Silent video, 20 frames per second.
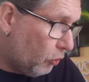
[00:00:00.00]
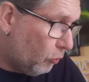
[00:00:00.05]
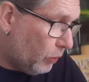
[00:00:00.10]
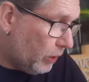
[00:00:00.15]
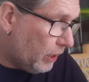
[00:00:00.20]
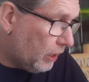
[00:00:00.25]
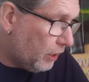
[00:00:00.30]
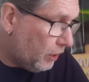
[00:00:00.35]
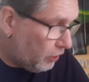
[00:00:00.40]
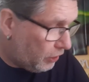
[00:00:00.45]

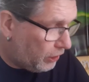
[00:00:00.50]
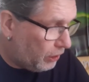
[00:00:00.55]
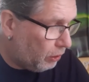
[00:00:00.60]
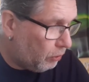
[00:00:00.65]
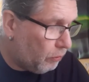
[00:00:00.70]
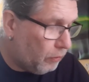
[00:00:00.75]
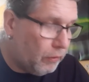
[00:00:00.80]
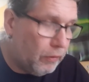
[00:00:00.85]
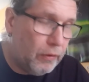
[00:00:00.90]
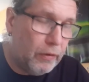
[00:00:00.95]
really, you
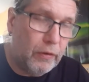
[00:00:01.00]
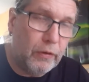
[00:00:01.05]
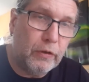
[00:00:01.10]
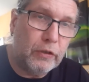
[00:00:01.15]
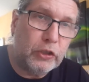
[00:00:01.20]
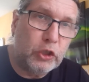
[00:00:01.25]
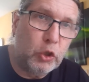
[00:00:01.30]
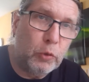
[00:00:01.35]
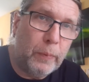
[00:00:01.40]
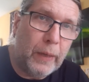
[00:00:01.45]
know,
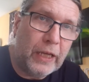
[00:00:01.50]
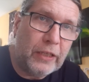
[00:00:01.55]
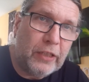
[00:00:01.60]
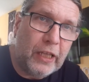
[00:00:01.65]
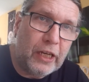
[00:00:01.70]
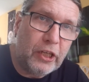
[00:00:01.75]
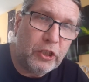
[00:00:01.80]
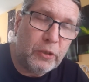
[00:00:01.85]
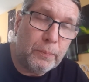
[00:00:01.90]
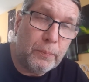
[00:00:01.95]
super
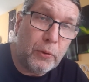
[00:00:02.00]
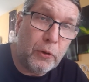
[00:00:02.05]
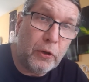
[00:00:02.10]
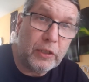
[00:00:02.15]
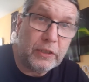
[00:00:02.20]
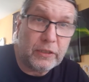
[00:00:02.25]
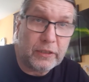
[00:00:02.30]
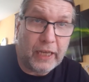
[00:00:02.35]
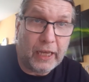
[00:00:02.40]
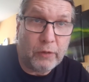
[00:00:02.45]
intelligent
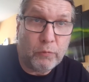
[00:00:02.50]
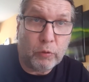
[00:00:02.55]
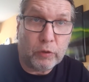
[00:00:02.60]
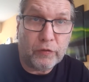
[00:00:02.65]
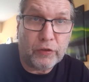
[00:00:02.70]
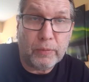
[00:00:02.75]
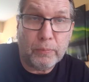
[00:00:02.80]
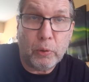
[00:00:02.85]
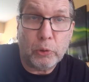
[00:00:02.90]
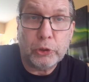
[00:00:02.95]
birds and one
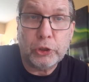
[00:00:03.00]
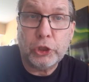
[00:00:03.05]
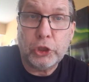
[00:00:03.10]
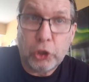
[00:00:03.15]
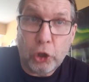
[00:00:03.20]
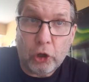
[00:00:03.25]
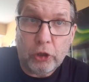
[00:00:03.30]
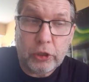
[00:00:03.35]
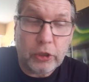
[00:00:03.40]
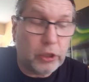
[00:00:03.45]
of the most
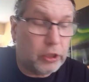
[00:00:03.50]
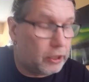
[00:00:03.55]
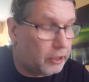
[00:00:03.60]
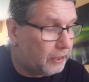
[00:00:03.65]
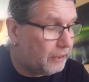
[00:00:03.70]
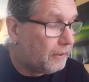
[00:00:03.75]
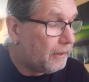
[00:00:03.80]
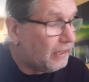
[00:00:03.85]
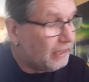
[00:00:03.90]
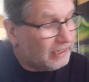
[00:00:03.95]
shot,
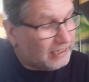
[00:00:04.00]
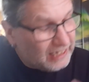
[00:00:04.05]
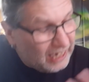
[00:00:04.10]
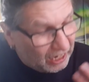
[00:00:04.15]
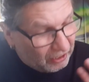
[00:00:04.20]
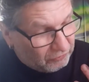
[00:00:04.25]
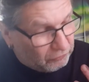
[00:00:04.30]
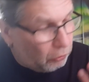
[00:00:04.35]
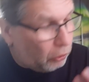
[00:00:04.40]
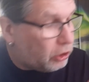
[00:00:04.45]

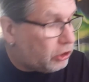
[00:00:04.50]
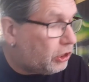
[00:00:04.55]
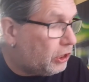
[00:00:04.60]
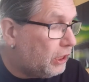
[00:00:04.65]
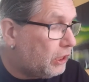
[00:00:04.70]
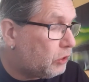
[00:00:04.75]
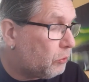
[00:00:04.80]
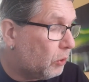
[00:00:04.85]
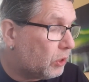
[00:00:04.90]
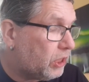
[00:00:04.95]

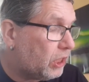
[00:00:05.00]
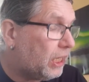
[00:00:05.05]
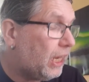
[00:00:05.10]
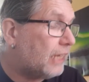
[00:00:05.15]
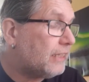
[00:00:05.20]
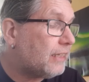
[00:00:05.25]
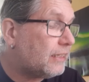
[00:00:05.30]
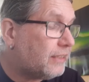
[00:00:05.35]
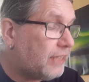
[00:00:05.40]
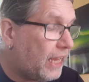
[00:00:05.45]
unfortunately. So what the
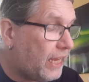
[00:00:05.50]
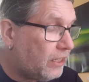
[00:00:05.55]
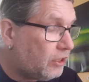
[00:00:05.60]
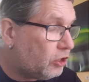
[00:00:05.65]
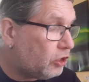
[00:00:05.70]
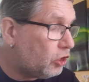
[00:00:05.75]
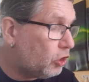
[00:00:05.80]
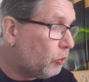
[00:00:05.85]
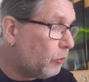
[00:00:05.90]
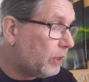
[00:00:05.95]
guys are saying
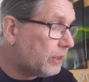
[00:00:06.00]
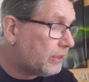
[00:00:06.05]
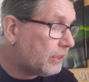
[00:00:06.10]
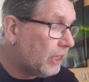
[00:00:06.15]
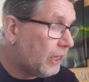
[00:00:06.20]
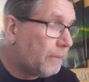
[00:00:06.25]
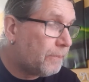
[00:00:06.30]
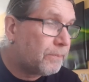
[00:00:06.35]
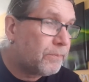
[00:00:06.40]
to you is,